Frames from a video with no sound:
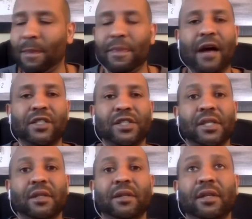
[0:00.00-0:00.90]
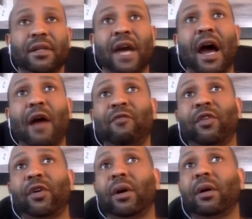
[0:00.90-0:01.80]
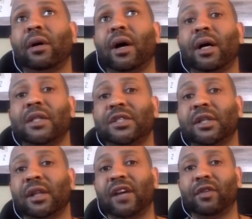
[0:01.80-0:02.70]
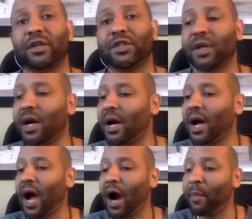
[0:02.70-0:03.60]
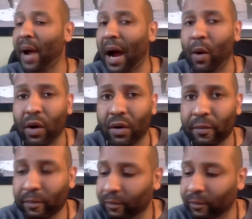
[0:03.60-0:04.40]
now is the, the time for us to leverage our power.